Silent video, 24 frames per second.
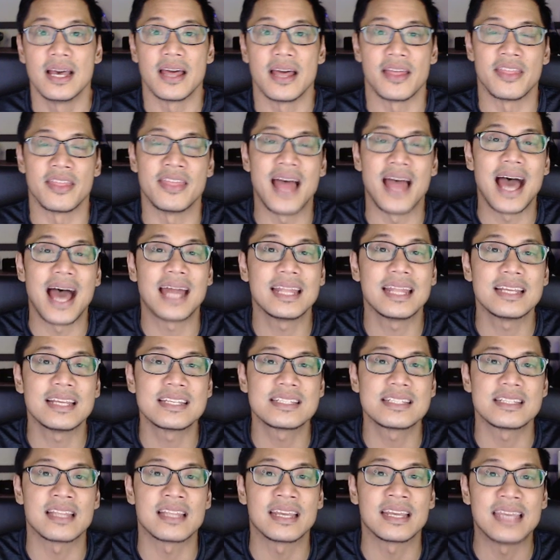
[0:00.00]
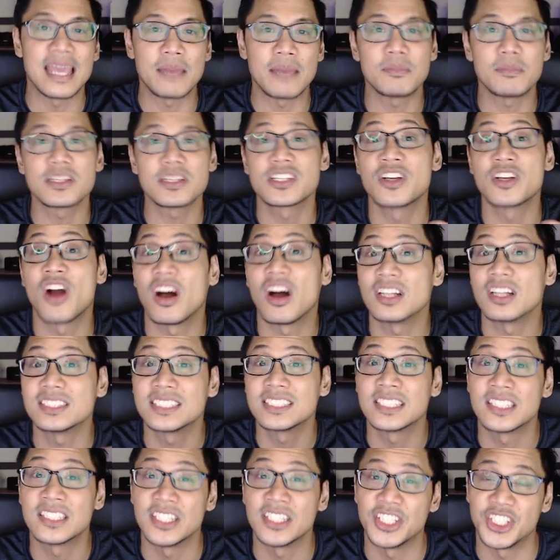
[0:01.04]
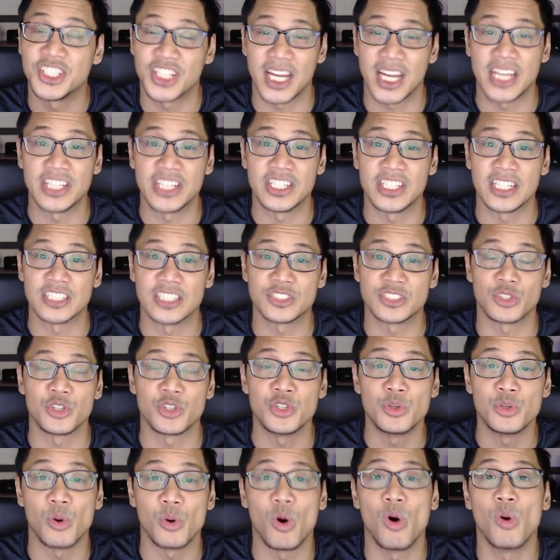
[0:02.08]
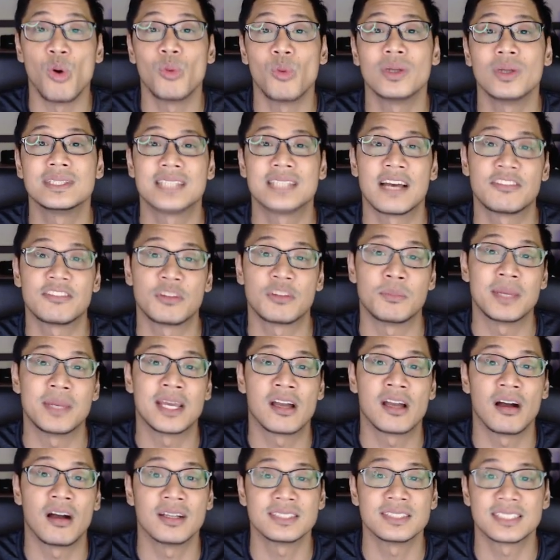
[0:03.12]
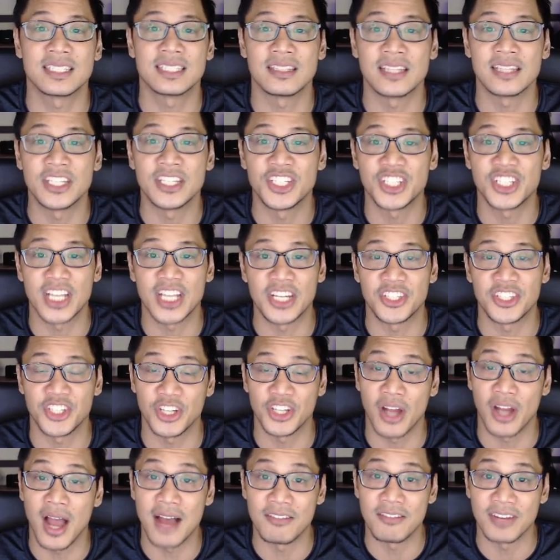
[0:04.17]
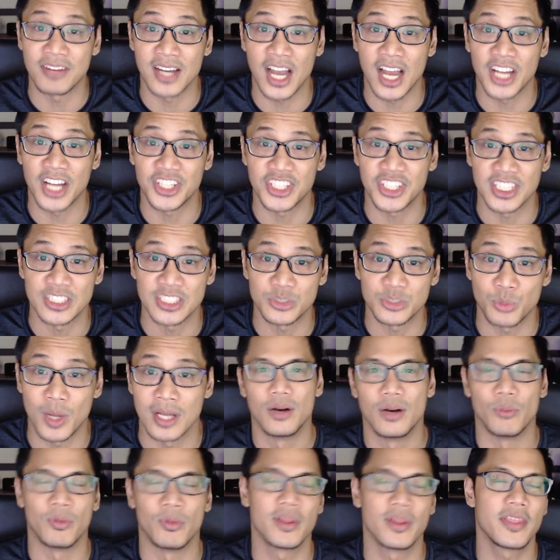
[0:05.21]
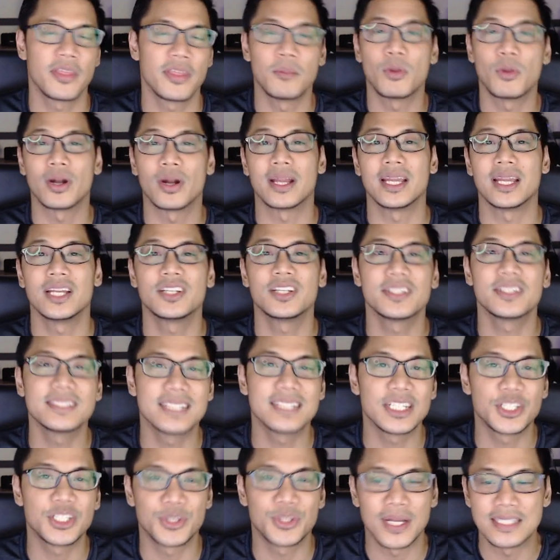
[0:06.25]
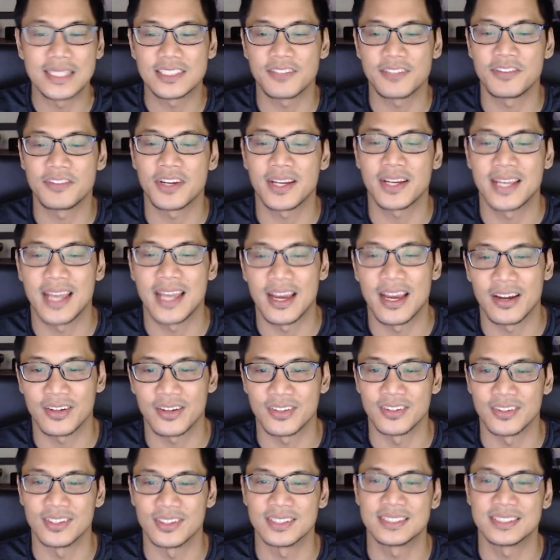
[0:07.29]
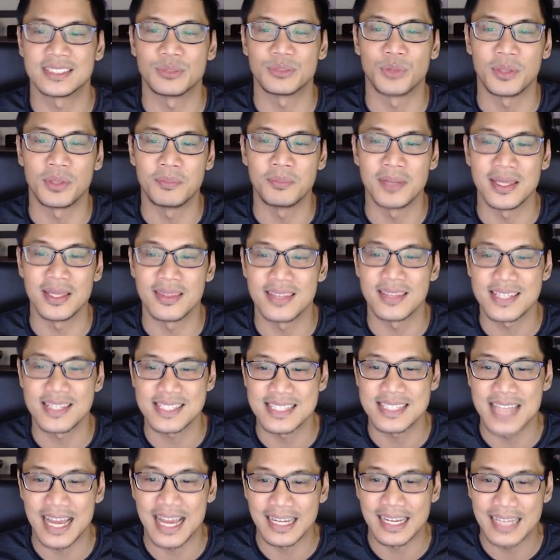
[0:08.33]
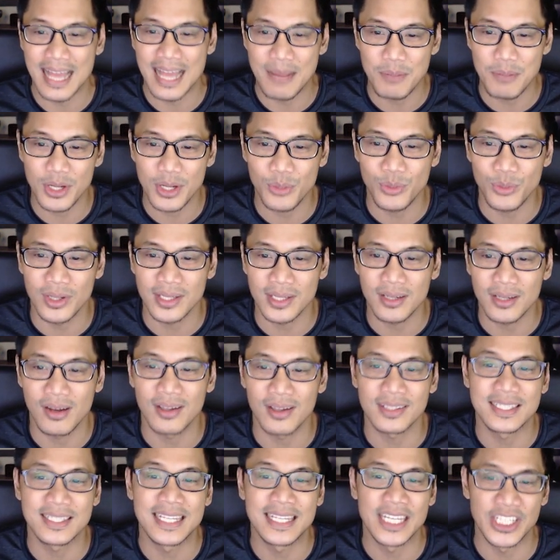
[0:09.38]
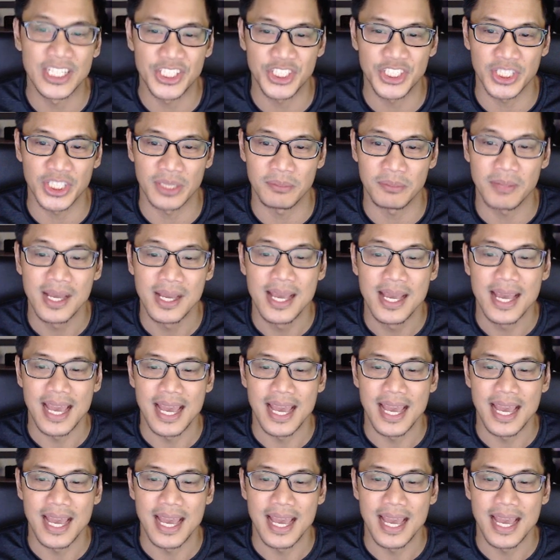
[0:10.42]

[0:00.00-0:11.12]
The game is constantly changing, so you always have to be constantly changing your Aavegotchi as well. One of the more interesting traits of your characters would be this dynamic one called Kinship.